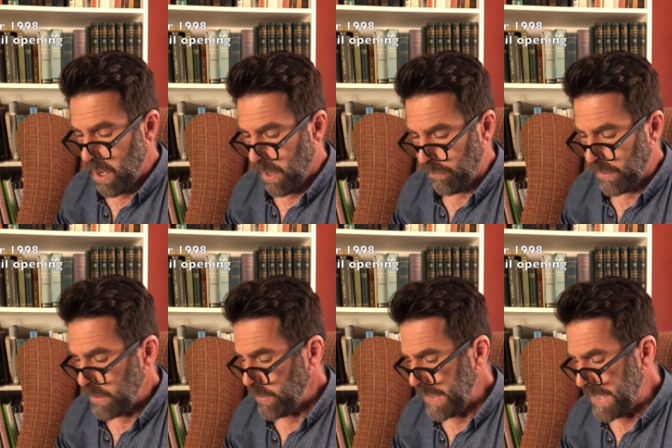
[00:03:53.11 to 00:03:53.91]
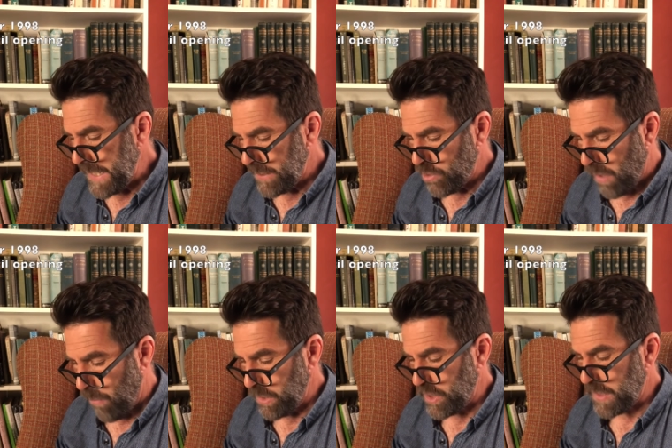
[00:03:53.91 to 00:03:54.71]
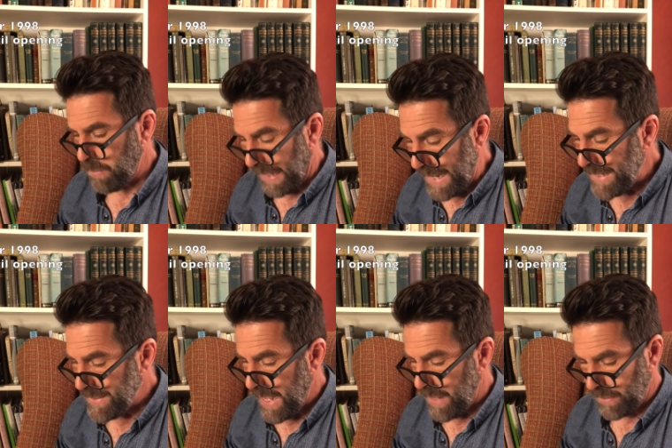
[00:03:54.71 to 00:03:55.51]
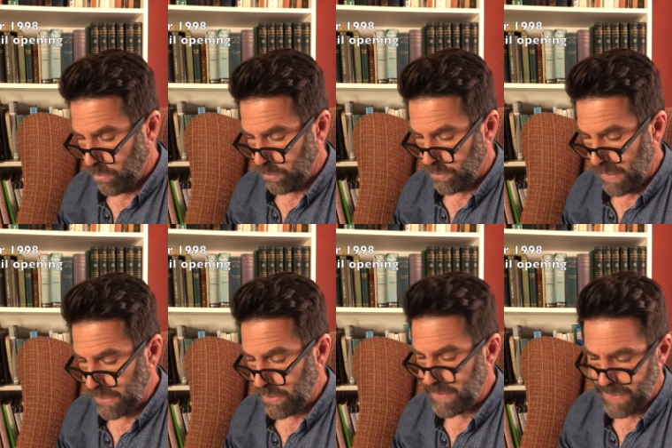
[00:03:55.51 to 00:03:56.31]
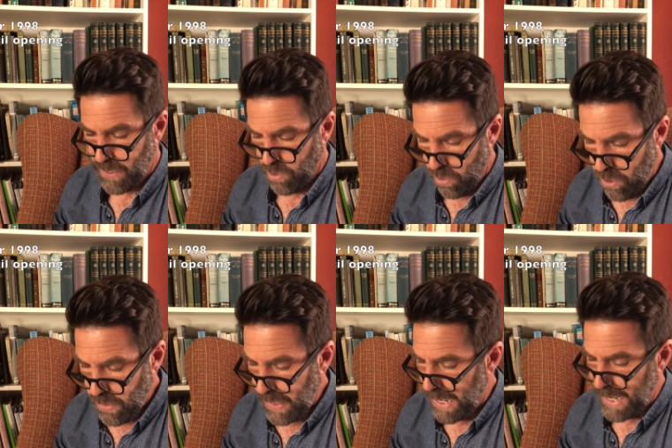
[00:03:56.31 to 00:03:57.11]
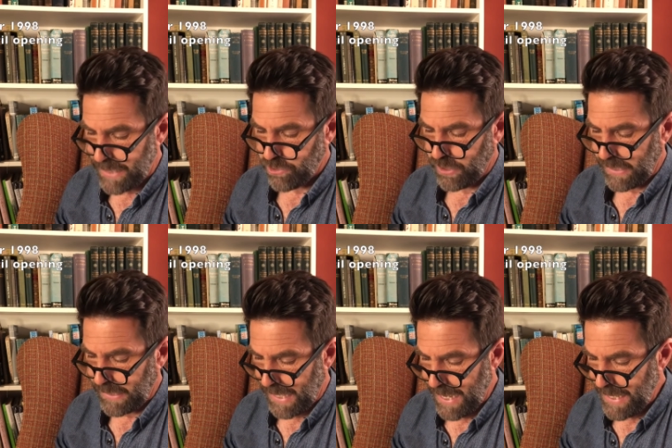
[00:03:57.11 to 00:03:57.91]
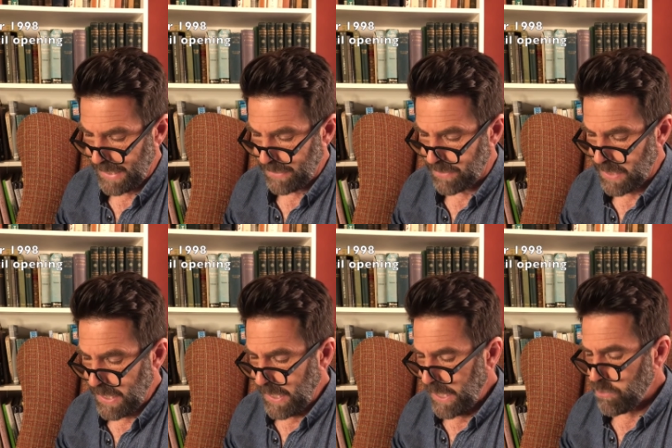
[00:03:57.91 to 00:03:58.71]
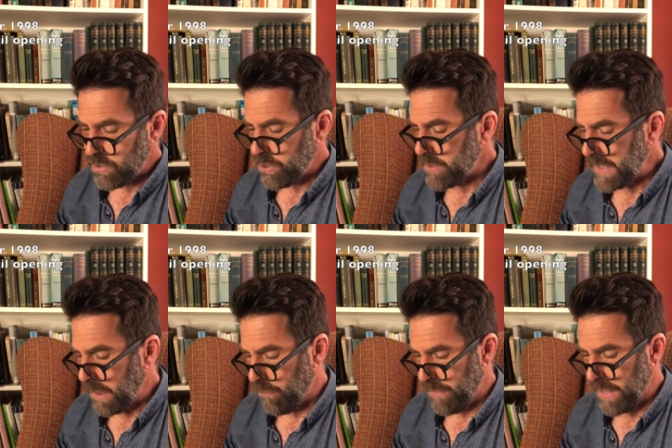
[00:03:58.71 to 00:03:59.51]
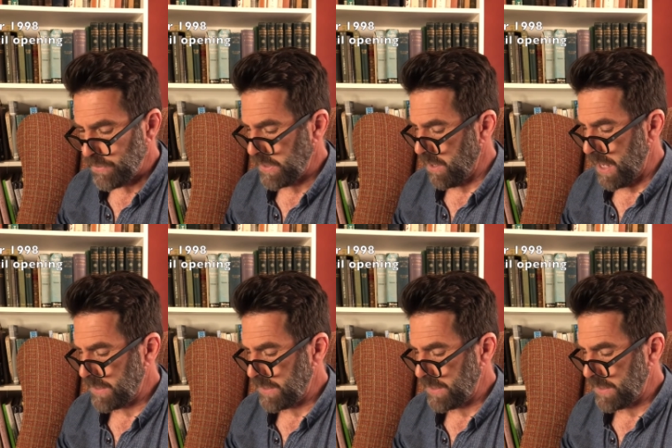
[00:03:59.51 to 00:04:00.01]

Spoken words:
I frequently need a shrub which splays out in all directions in long, arching canes, introducing a fountain-like